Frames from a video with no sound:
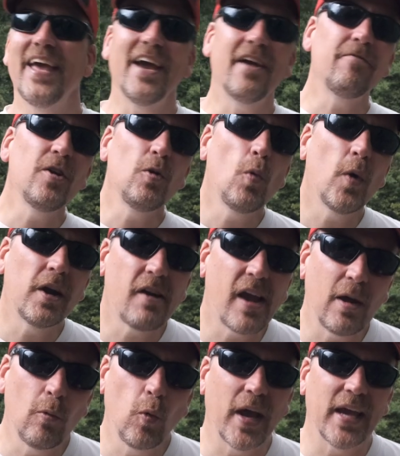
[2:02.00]
everywhere
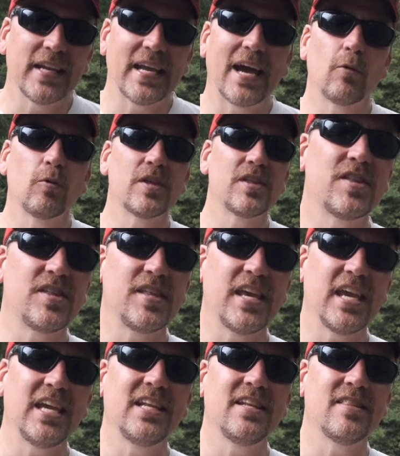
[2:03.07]
I went, I was
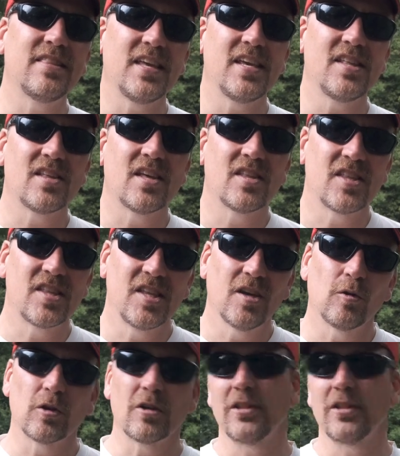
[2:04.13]
seeing these silt